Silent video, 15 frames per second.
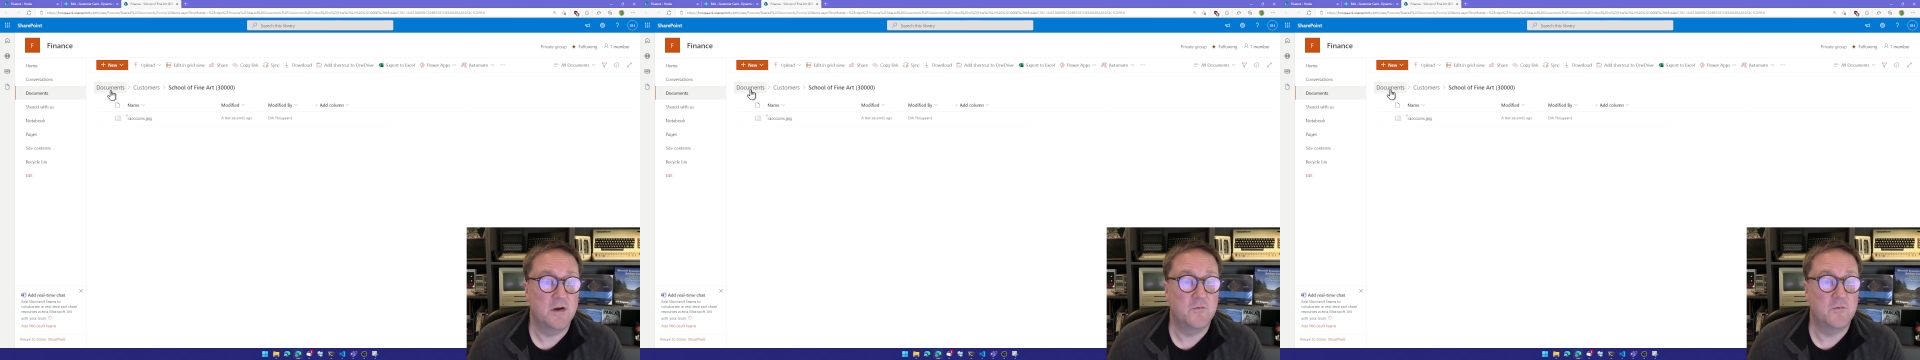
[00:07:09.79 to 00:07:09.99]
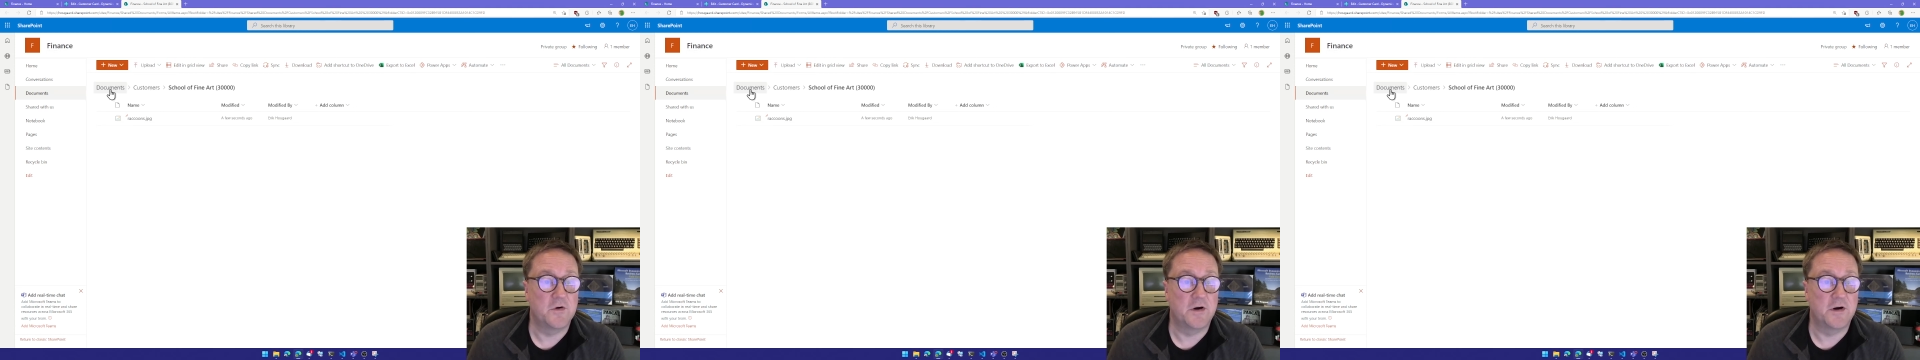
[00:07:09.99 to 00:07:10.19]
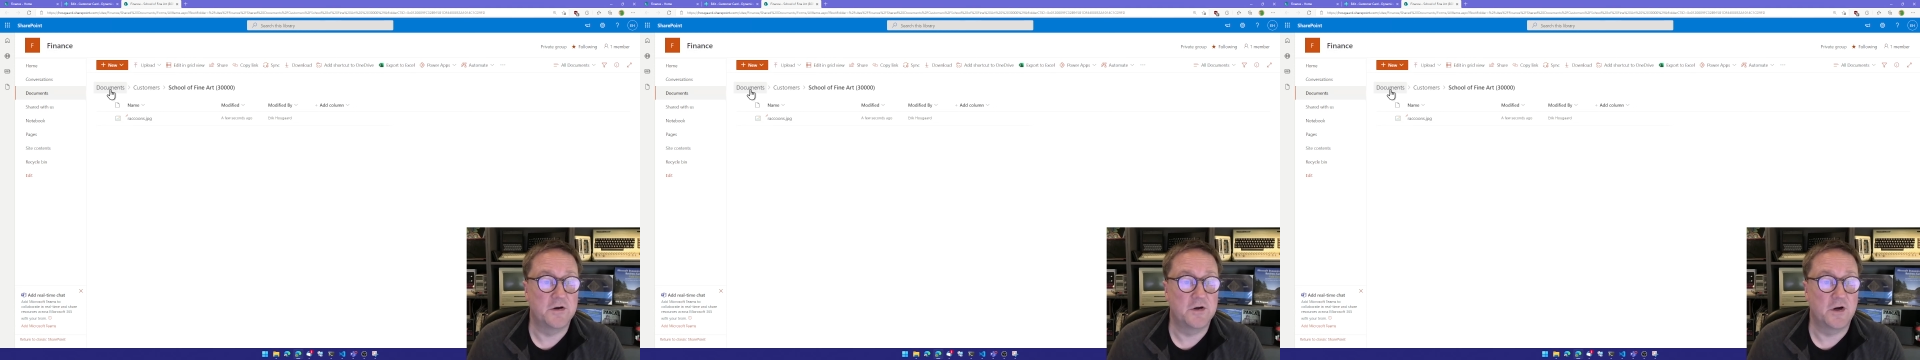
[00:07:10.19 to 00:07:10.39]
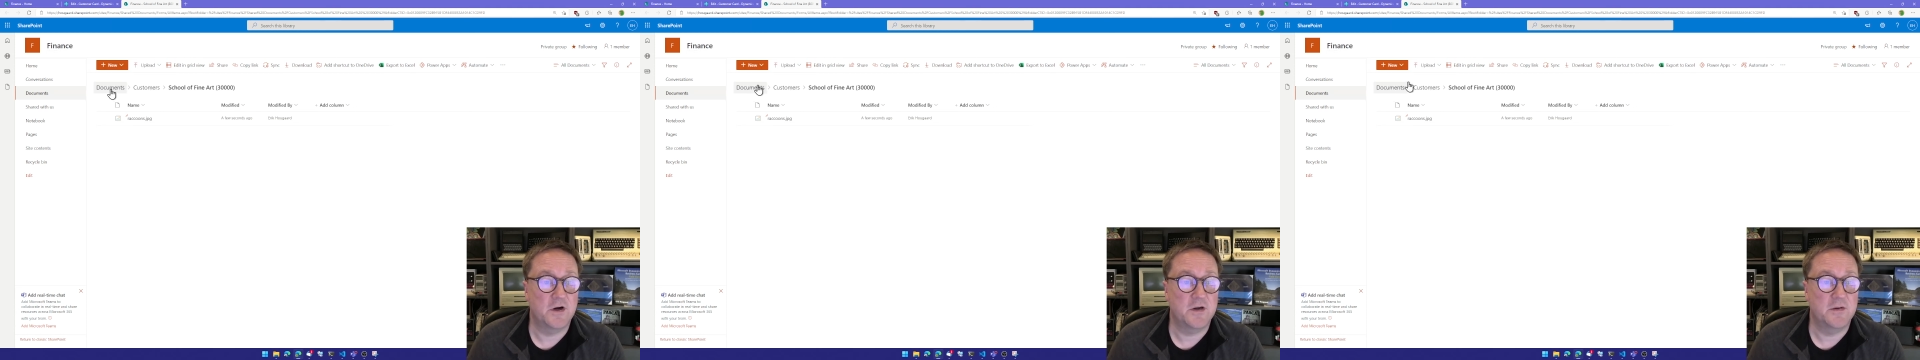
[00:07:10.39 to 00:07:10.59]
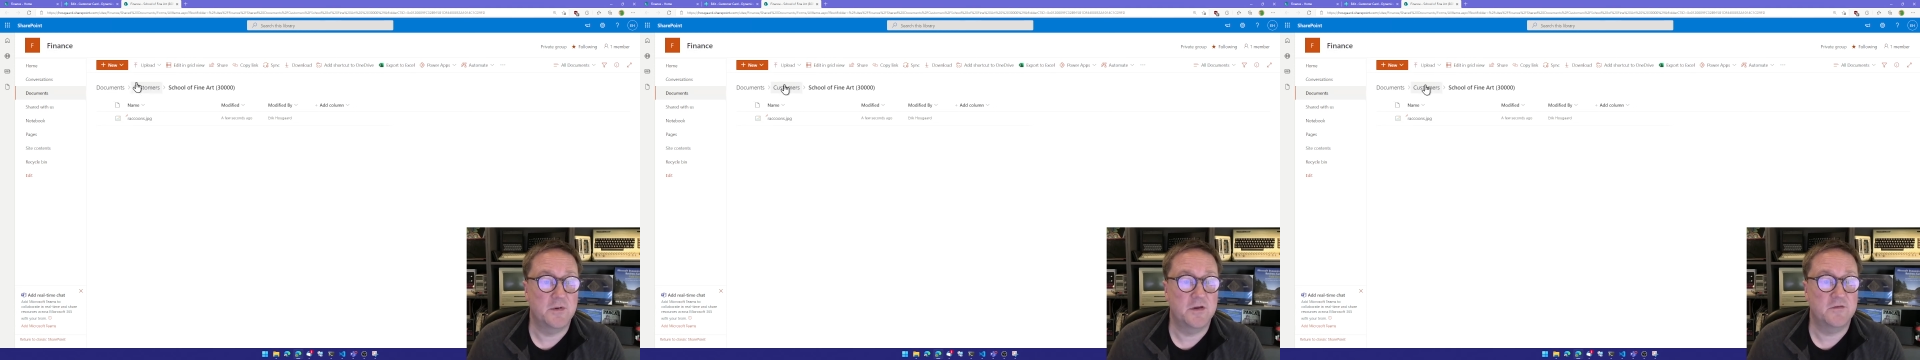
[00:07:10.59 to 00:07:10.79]
We are in
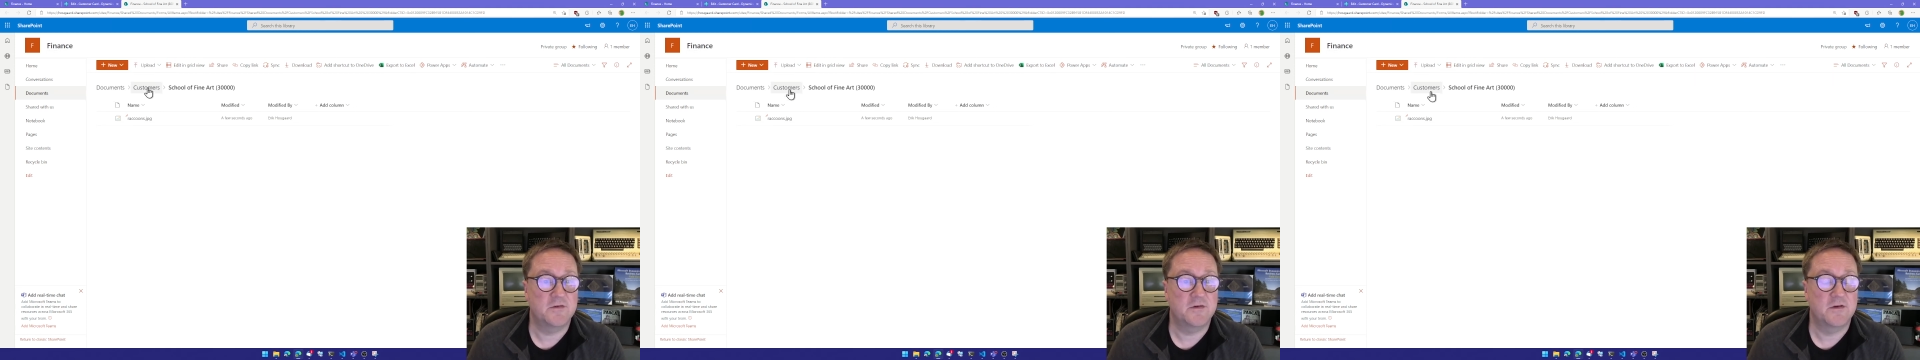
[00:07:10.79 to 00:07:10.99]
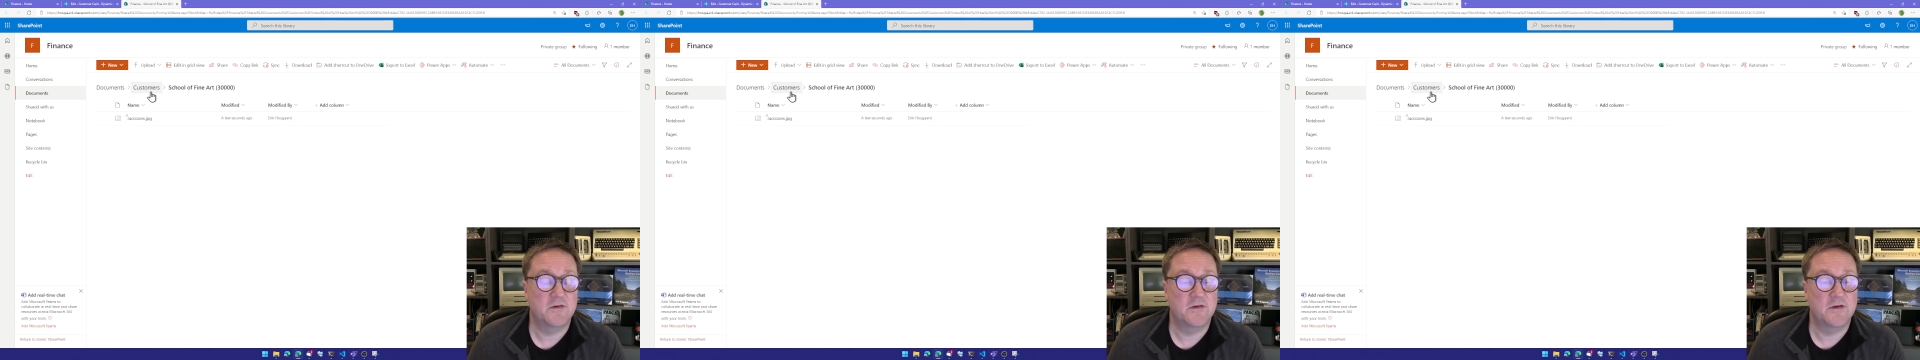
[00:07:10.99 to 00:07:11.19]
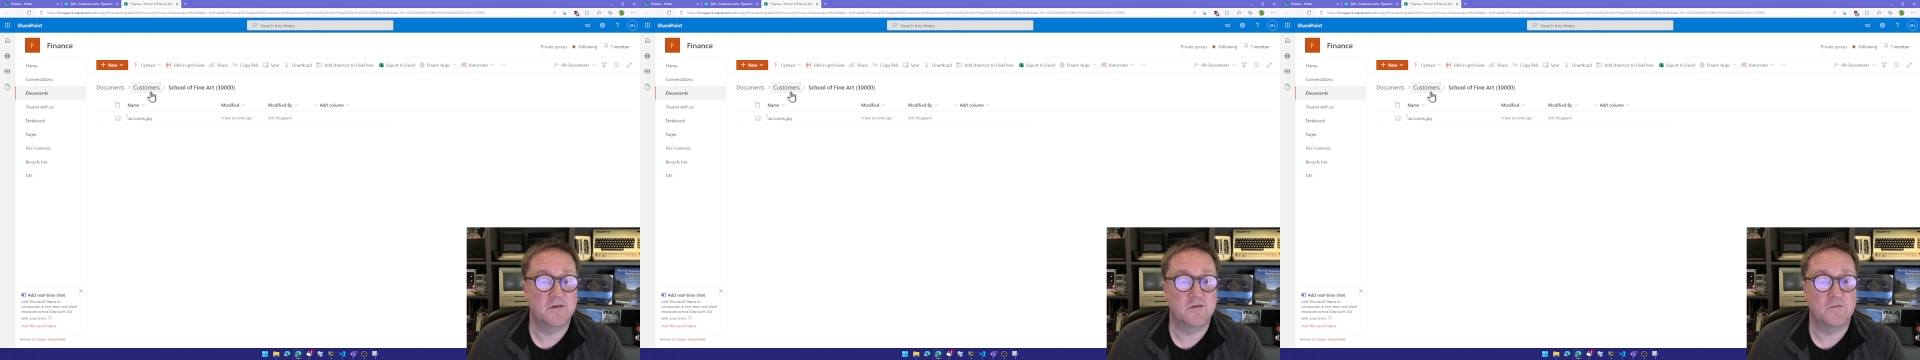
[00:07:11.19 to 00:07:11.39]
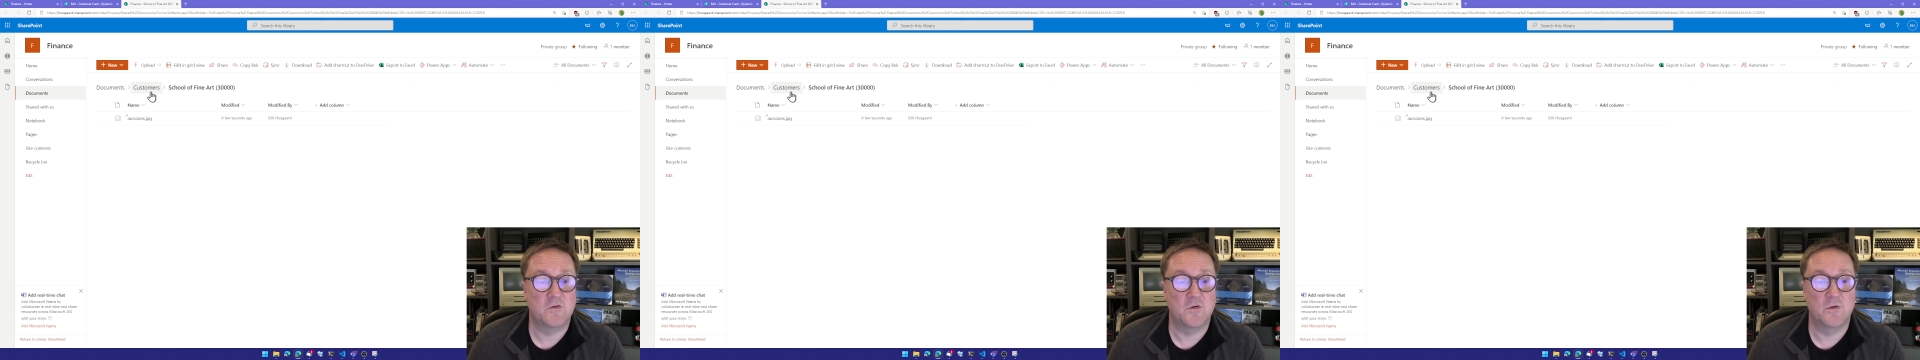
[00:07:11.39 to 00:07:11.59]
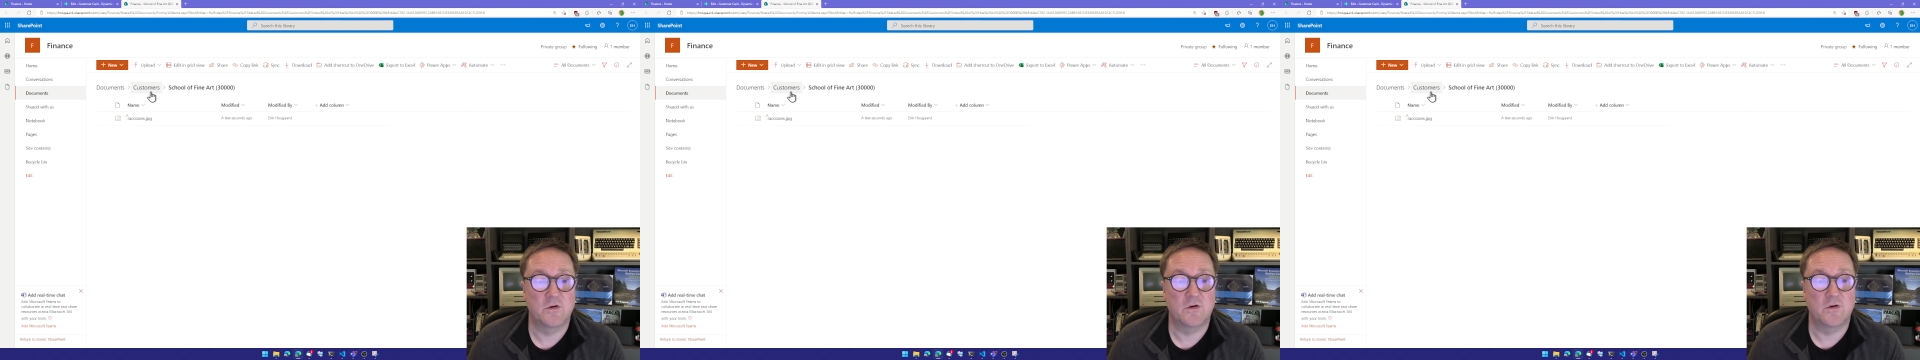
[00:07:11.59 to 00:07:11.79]
Documents. There's a
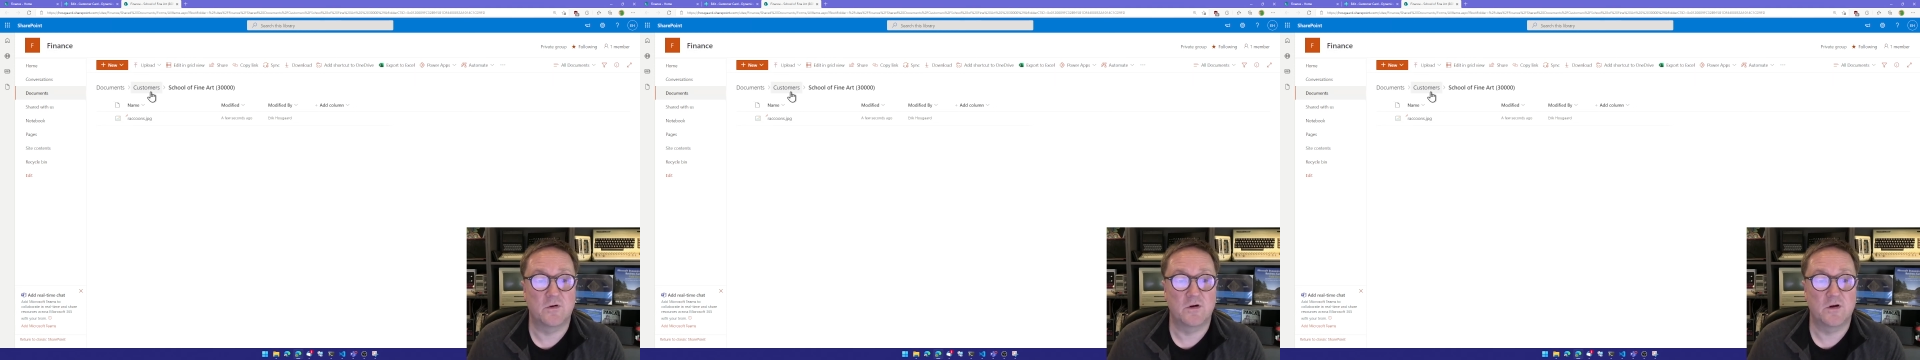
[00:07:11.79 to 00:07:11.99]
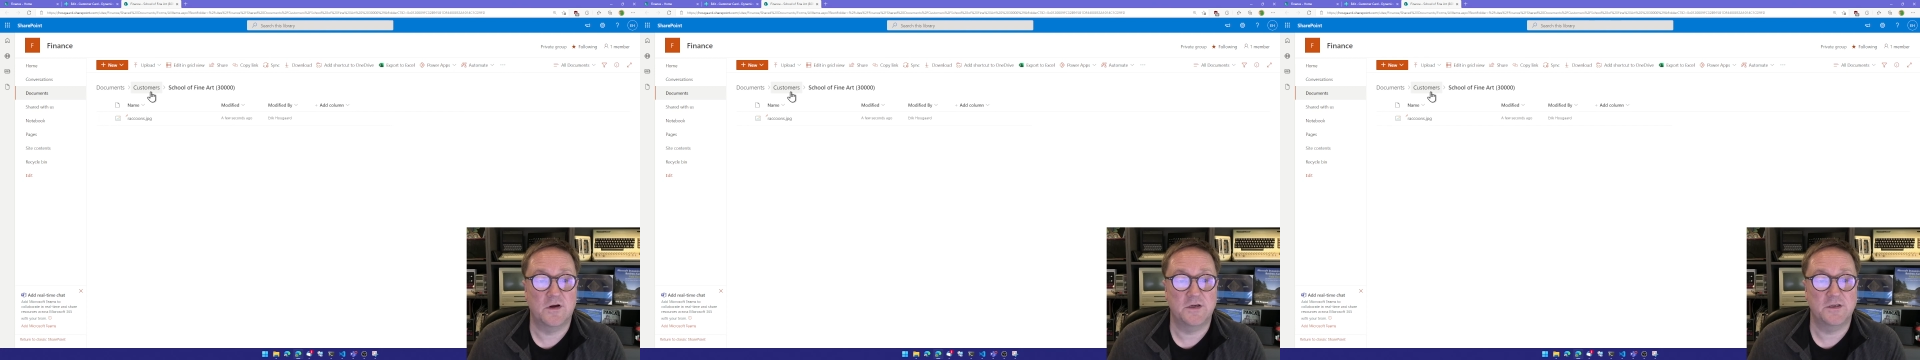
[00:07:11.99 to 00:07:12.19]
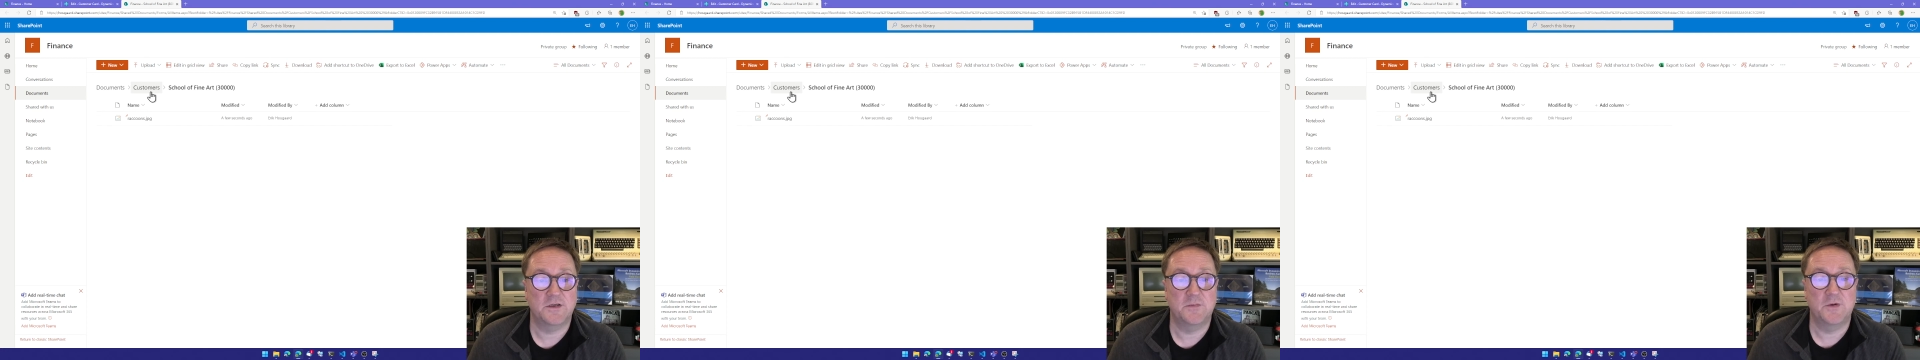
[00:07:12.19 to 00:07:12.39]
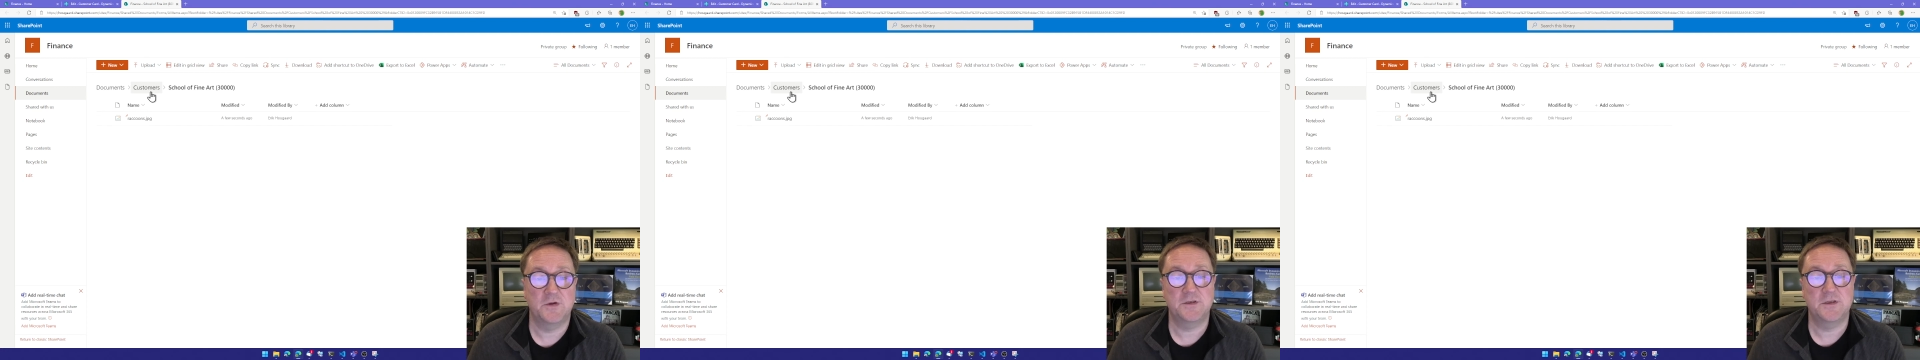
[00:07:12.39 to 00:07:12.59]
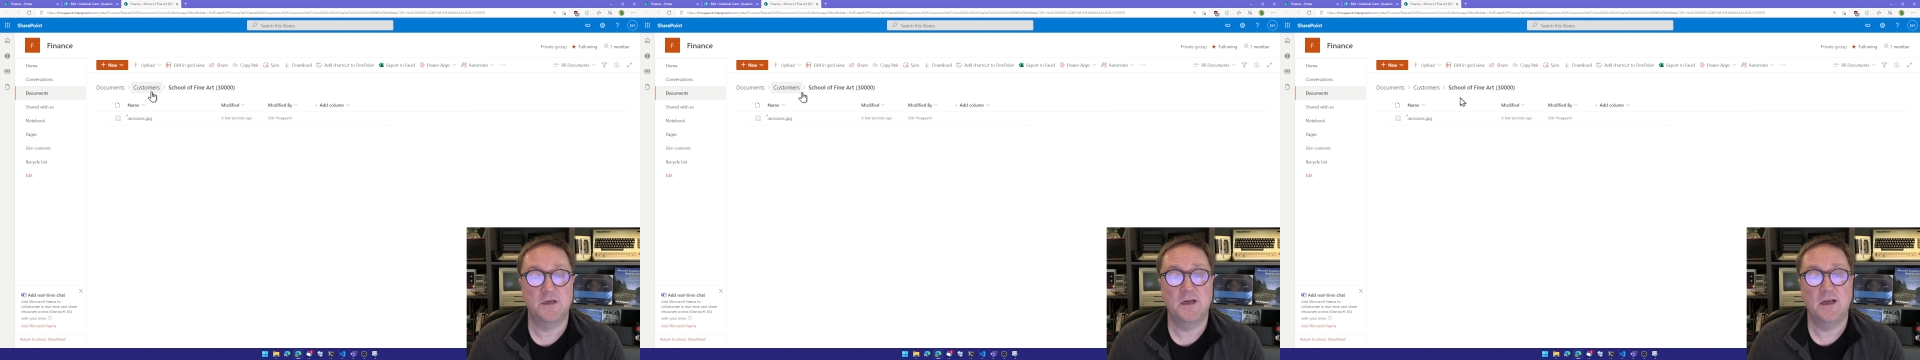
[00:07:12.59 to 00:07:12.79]
folder called Customers,